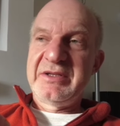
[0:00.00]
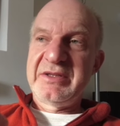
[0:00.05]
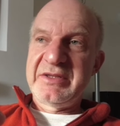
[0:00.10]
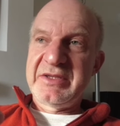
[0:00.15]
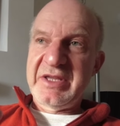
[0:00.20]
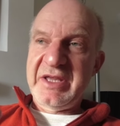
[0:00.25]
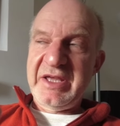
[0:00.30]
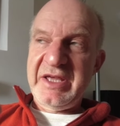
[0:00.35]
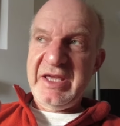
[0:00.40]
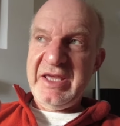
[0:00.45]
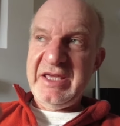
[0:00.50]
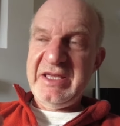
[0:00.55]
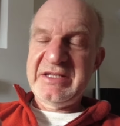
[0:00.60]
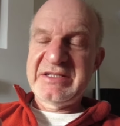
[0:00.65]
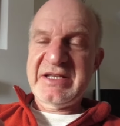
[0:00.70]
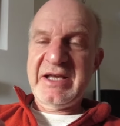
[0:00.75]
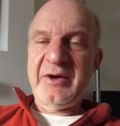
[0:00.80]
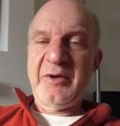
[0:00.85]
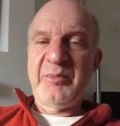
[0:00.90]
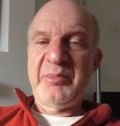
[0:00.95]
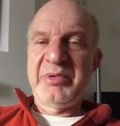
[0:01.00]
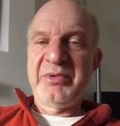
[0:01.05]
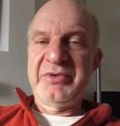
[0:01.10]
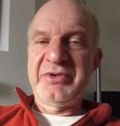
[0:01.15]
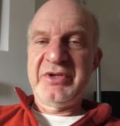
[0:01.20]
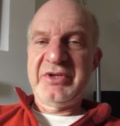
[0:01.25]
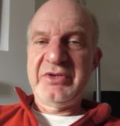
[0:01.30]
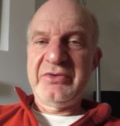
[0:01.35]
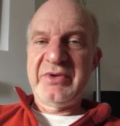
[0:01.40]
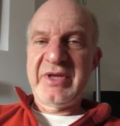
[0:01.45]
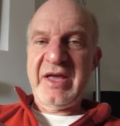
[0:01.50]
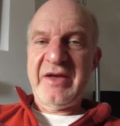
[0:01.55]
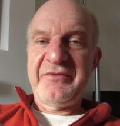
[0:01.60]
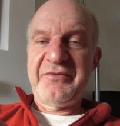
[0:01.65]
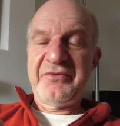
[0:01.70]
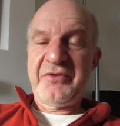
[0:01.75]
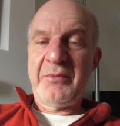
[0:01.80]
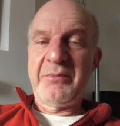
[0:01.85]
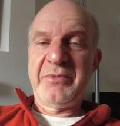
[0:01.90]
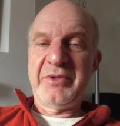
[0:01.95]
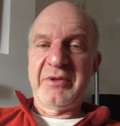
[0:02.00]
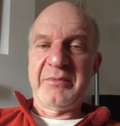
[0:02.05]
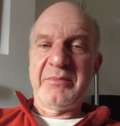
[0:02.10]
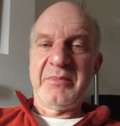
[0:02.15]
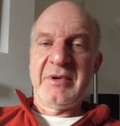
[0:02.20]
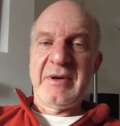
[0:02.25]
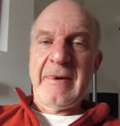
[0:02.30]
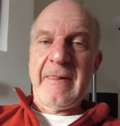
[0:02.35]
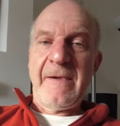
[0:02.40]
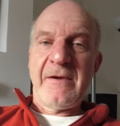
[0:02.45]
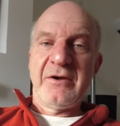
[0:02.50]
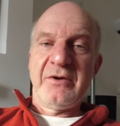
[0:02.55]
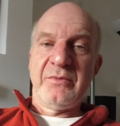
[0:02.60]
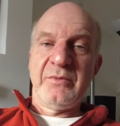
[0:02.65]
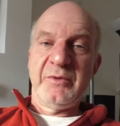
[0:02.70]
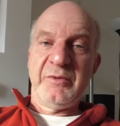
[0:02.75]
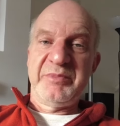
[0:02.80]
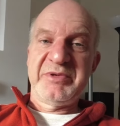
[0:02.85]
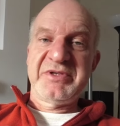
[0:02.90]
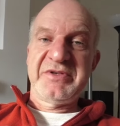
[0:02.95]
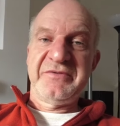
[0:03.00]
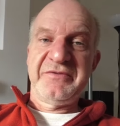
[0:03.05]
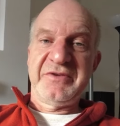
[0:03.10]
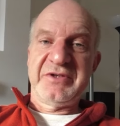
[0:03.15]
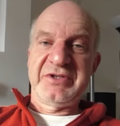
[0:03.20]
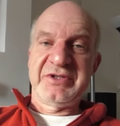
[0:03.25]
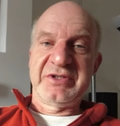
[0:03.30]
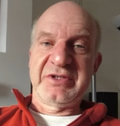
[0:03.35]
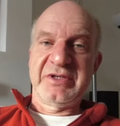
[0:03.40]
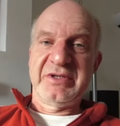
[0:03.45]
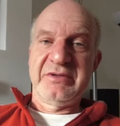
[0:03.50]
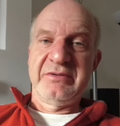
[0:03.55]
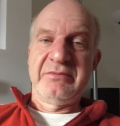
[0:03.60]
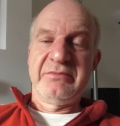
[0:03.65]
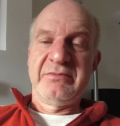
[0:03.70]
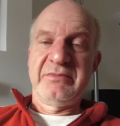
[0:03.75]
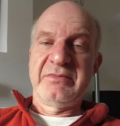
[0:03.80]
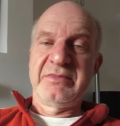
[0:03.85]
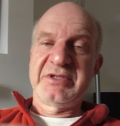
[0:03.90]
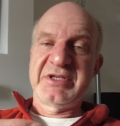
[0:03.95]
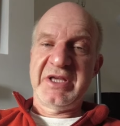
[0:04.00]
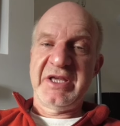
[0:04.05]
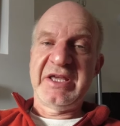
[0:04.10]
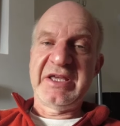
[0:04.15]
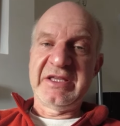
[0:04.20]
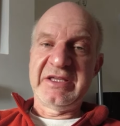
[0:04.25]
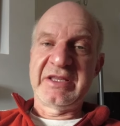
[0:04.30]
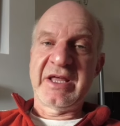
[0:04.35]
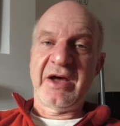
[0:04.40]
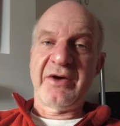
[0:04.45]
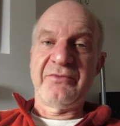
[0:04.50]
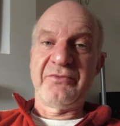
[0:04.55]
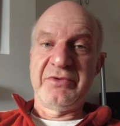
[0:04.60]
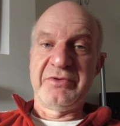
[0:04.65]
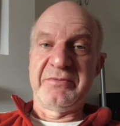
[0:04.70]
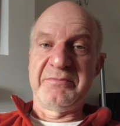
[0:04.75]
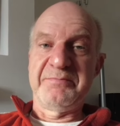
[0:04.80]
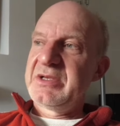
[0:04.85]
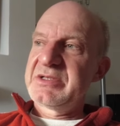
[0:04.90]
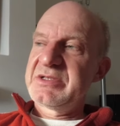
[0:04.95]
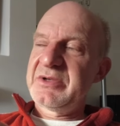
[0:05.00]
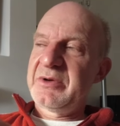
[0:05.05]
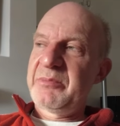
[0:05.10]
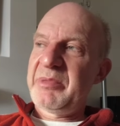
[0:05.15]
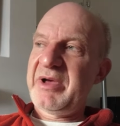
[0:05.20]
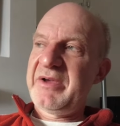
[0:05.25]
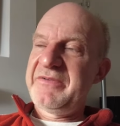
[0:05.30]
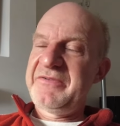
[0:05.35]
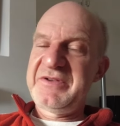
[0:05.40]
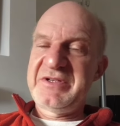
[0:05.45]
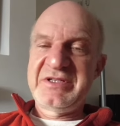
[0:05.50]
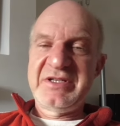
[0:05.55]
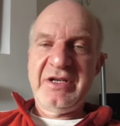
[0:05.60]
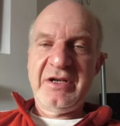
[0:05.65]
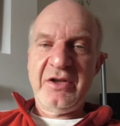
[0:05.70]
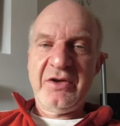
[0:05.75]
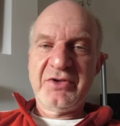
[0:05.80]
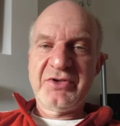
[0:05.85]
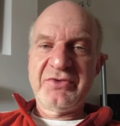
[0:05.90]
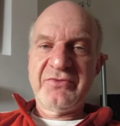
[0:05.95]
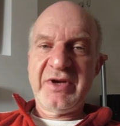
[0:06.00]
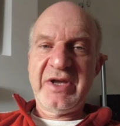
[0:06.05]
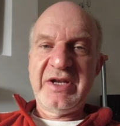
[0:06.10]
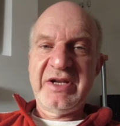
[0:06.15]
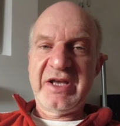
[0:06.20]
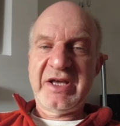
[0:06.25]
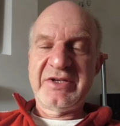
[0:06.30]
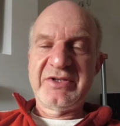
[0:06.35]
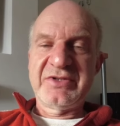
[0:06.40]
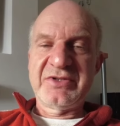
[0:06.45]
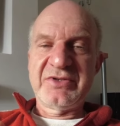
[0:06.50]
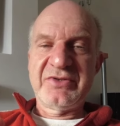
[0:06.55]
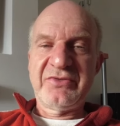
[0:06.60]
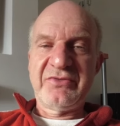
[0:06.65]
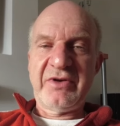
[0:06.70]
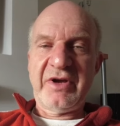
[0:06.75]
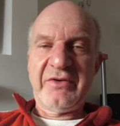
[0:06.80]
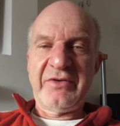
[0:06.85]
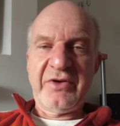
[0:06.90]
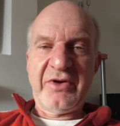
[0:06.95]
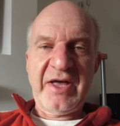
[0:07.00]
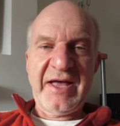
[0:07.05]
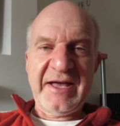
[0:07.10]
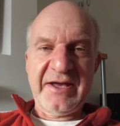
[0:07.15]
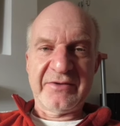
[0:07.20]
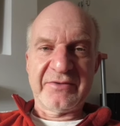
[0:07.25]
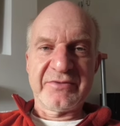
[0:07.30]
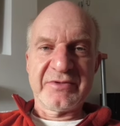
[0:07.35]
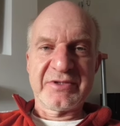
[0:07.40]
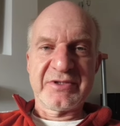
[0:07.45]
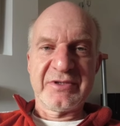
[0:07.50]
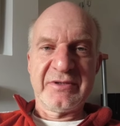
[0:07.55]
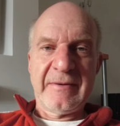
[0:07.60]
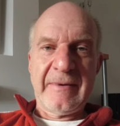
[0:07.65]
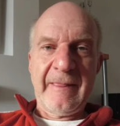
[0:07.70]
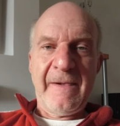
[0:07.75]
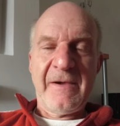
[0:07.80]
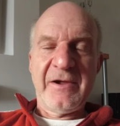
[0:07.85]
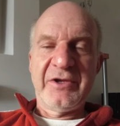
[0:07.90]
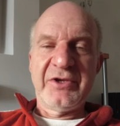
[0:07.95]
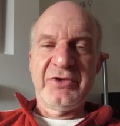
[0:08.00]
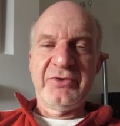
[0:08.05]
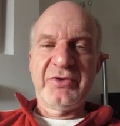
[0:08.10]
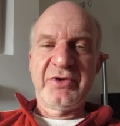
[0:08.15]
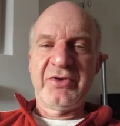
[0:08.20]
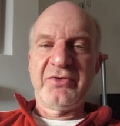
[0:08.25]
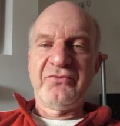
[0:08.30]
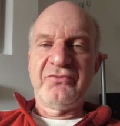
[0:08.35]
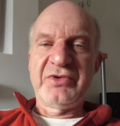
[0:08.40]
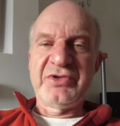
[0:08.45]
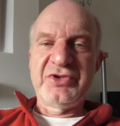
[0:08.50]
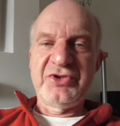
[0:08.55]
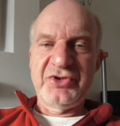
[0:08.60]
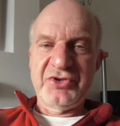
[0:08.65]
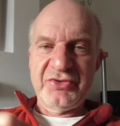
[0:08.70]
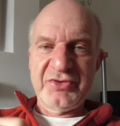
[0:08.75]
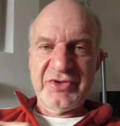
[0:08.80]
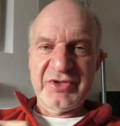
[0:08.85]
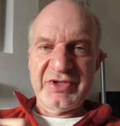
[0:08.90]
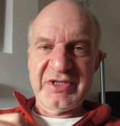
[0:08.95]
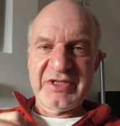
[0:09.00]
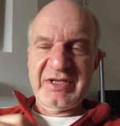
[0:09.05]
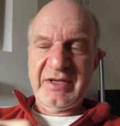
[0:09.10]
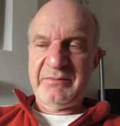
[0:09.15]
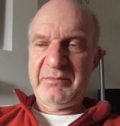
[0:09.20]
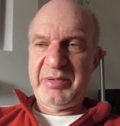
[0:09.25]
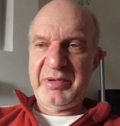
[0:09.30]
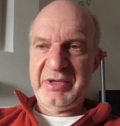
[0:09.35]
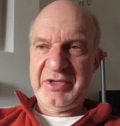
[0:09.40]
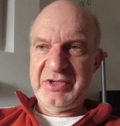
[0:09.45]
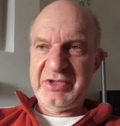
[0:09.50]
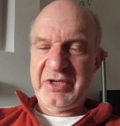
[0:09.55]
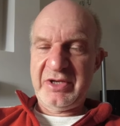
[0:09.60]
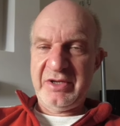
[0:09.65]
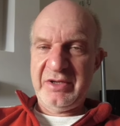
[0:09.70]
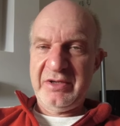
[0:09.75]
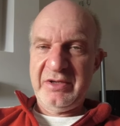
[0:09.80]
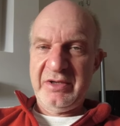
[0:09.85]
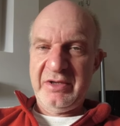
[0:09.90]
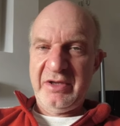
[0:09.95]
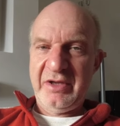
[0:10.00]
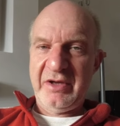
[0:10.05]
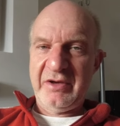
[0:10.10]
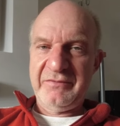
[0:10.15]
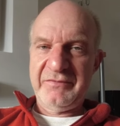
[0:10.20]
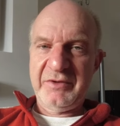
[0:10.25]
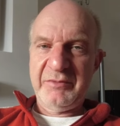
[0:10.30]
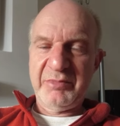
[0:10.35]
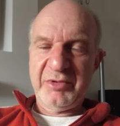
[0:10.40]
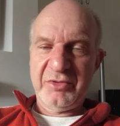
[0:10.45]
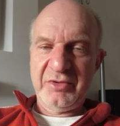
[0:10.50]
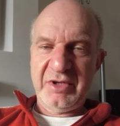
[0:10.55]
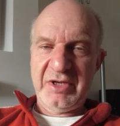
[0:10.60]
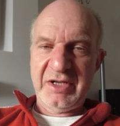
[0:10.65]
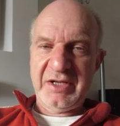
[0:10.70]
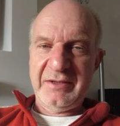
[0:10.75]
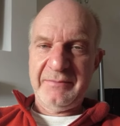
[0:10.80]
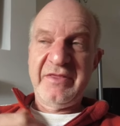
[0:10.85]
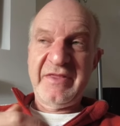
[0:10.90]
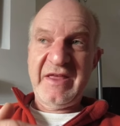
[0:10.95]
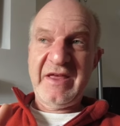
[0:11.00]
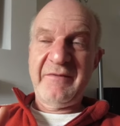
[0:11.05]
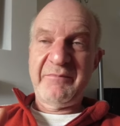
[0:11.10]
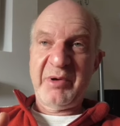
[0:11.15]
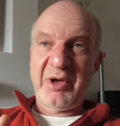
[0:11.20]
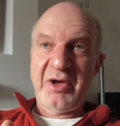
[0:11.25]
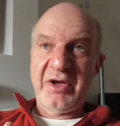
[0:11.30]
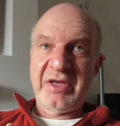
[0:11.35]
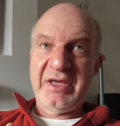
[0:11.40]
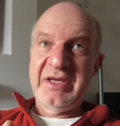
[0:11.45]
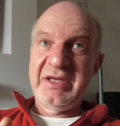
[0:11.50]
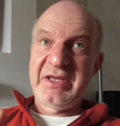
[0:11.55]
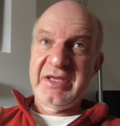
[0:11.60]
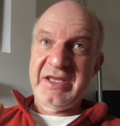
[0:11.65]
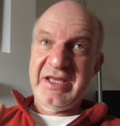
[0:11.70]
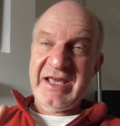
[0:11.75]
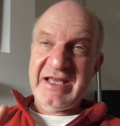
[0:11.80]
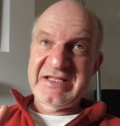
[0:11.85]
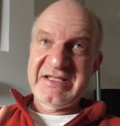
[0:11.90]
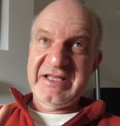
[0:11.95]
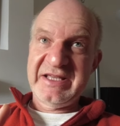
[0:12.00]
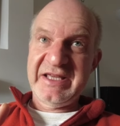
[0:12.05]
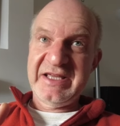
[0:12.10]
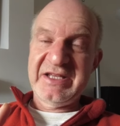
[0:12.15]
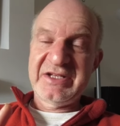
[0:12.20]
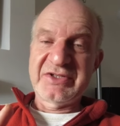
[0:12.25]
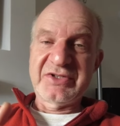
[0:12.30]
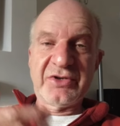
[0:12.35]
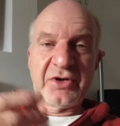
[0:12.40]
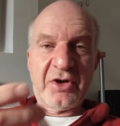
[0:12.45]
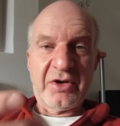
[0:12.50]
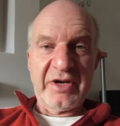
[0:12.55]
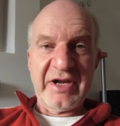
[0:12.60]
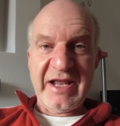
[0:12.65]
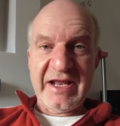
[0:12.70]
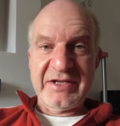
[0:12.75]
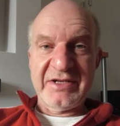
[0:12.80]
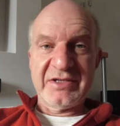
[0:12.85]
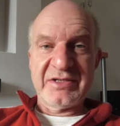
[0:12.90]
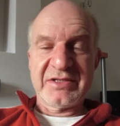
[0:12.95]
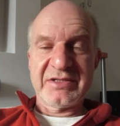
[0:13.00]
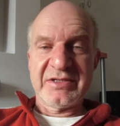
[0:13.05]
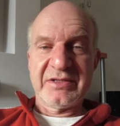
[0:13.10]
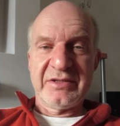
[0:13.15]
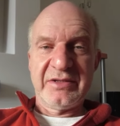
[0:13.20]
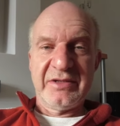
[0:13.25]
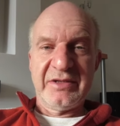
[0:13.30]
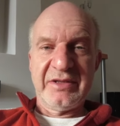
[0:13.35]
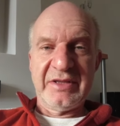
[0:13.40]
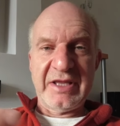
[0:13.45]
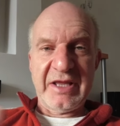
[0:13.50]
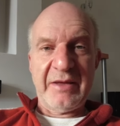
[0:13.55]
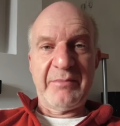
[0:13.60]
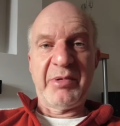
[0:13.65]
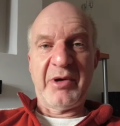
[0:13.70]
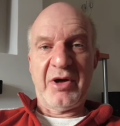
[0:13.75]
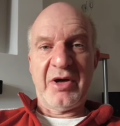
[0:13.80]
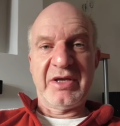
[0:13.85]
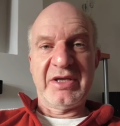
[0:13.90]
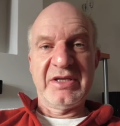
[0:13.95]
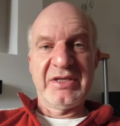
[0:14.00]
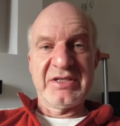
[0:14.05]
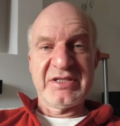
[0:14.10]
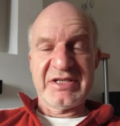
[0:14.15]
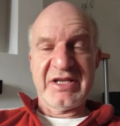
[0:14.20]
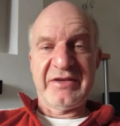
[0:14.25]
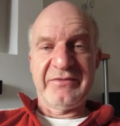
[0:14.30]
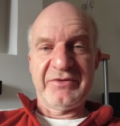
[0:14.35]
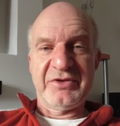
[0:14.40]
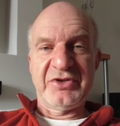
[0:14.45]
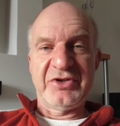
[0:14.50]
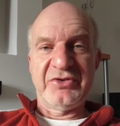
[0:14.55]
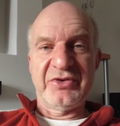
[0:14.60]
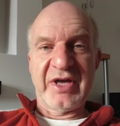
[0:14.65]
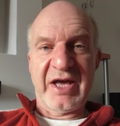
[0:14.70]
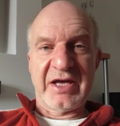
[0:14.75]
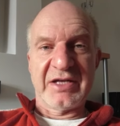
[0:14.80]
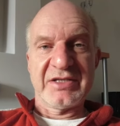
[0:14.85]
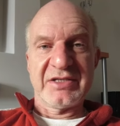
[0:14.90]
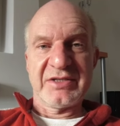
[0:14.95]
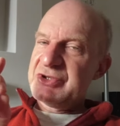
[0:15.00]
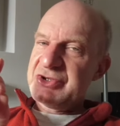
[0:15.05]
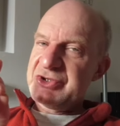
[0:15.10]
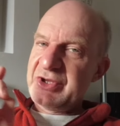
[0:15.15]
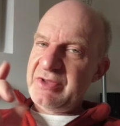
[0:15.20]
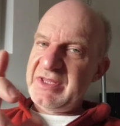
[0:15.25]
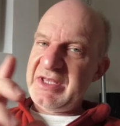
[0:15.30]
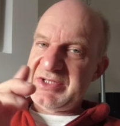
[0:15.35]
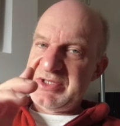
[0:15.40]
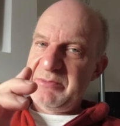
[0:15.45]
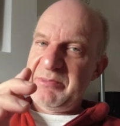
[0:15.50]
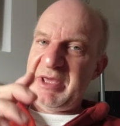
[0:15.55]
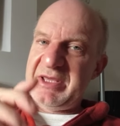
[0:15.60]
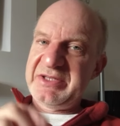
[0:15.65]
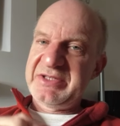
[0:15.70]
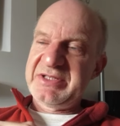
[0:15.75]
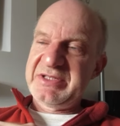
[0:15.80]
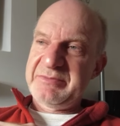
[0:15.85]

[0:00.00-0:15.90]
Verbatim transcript: the heat output that you get from them will be sufficient to heat that room. So by fitting larger radiators throughout your house, you can reduce the temperature of your boiler, thereby getting it to condense, thereby saving you gas. So that's the base